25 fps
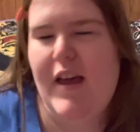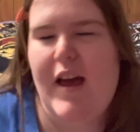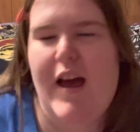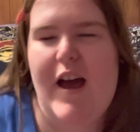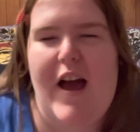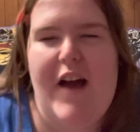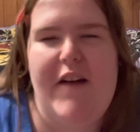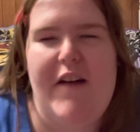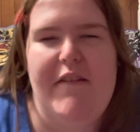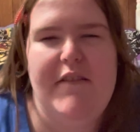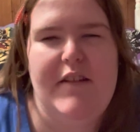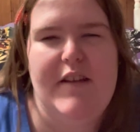
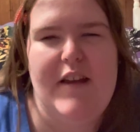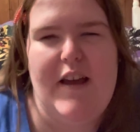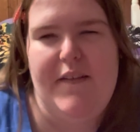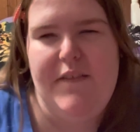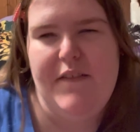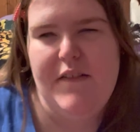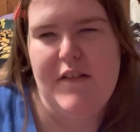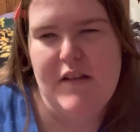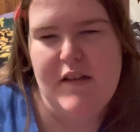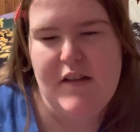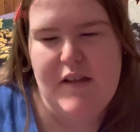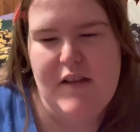I
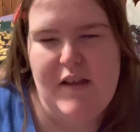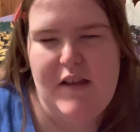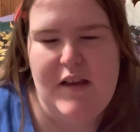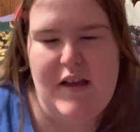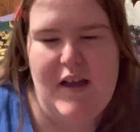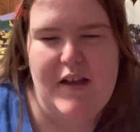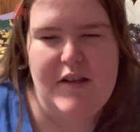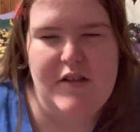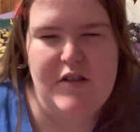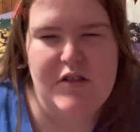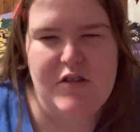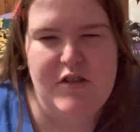
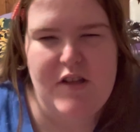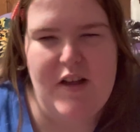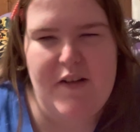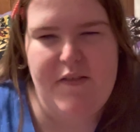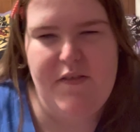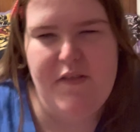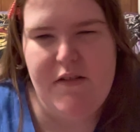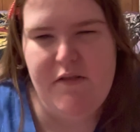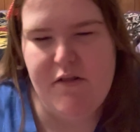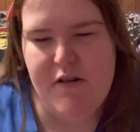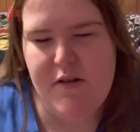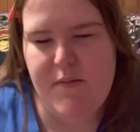just
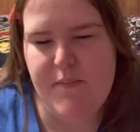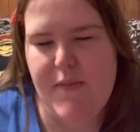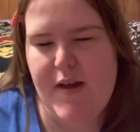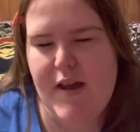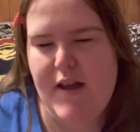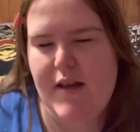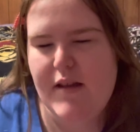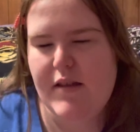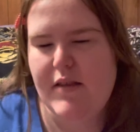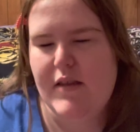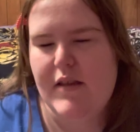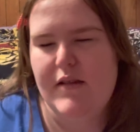definitely want to
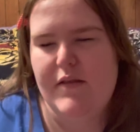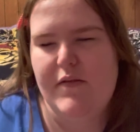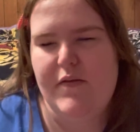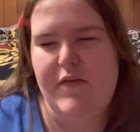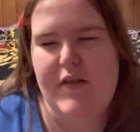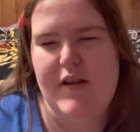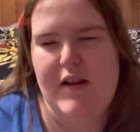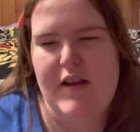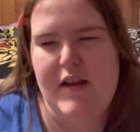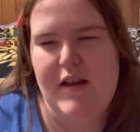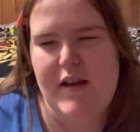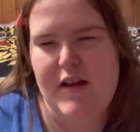make this
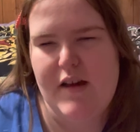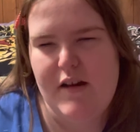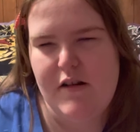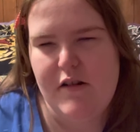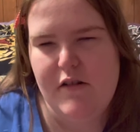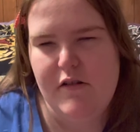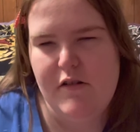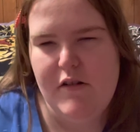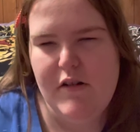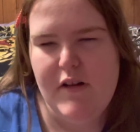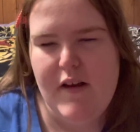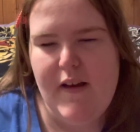
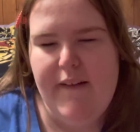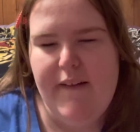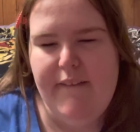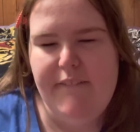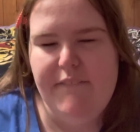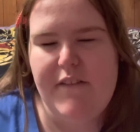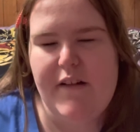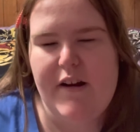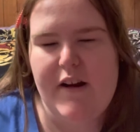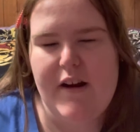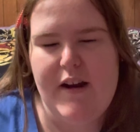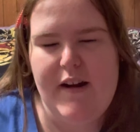video
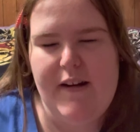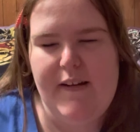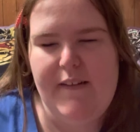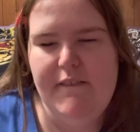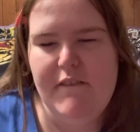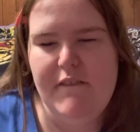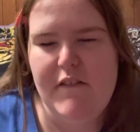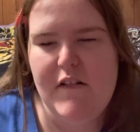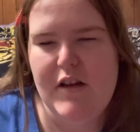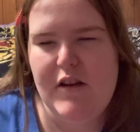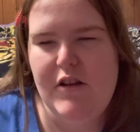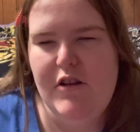for
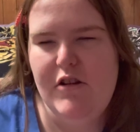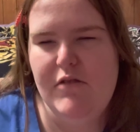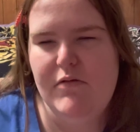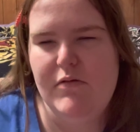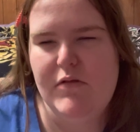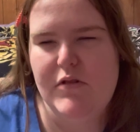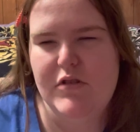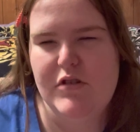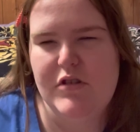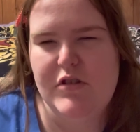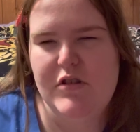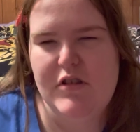anyone who
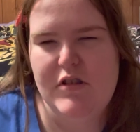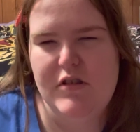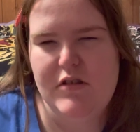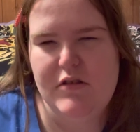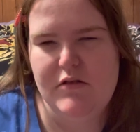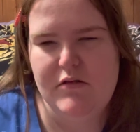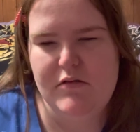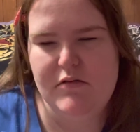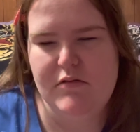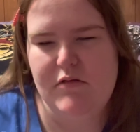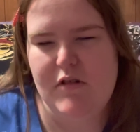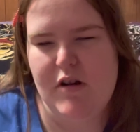wants
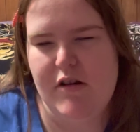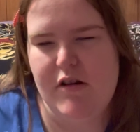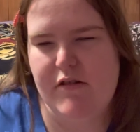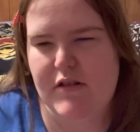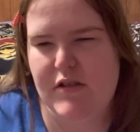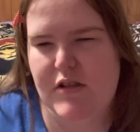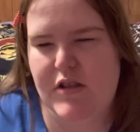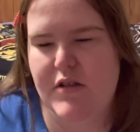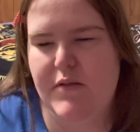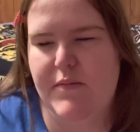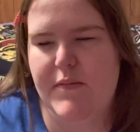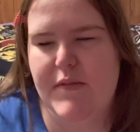to go
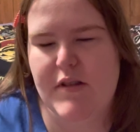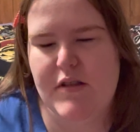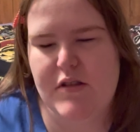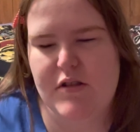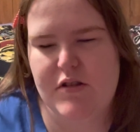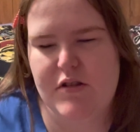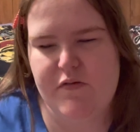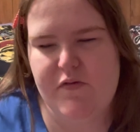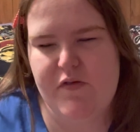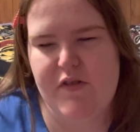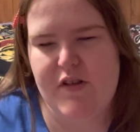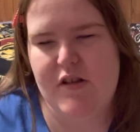into the
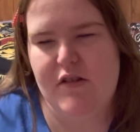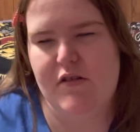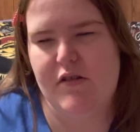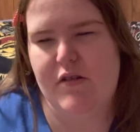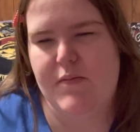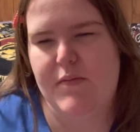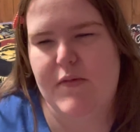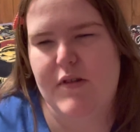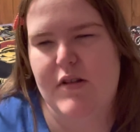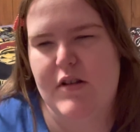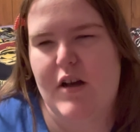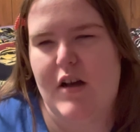field of
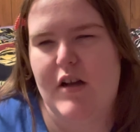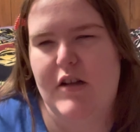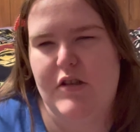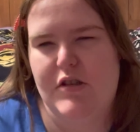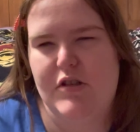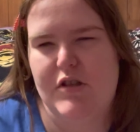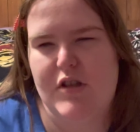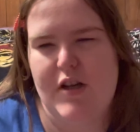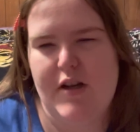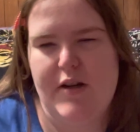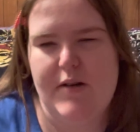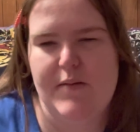massage
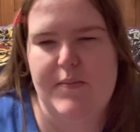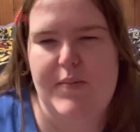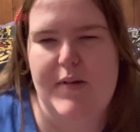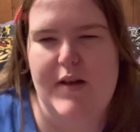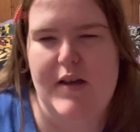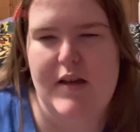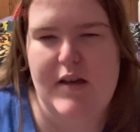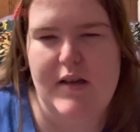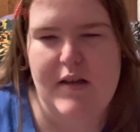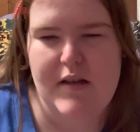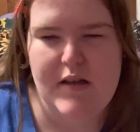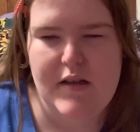
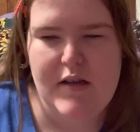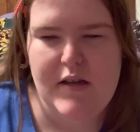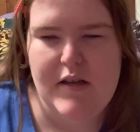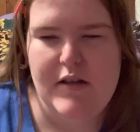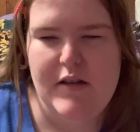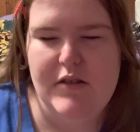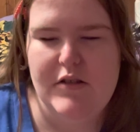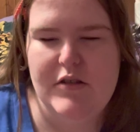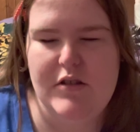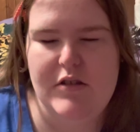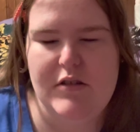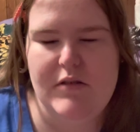therapy,
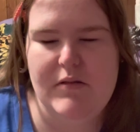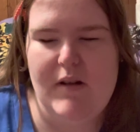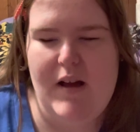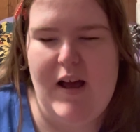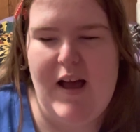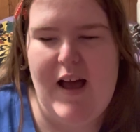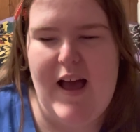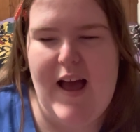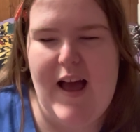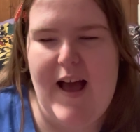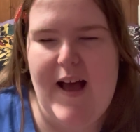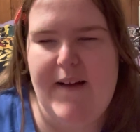to
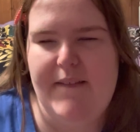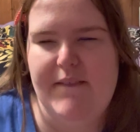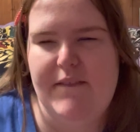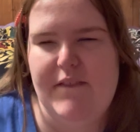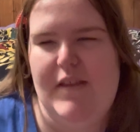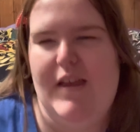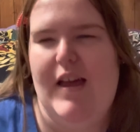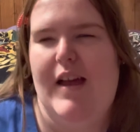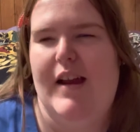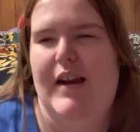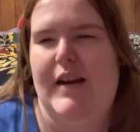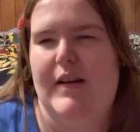have
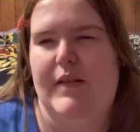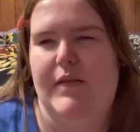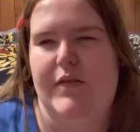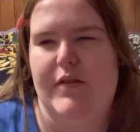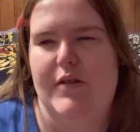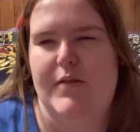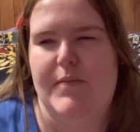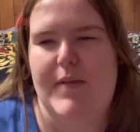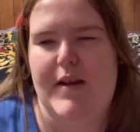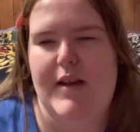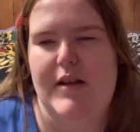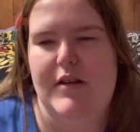that
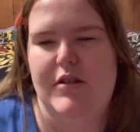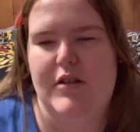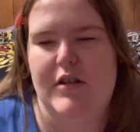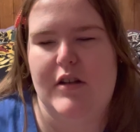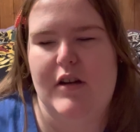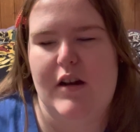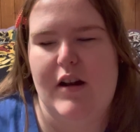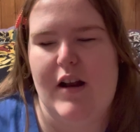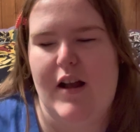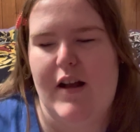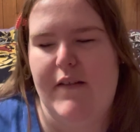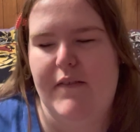
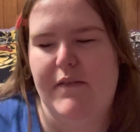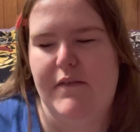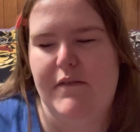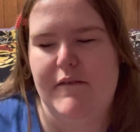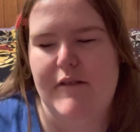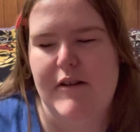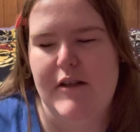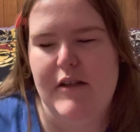information of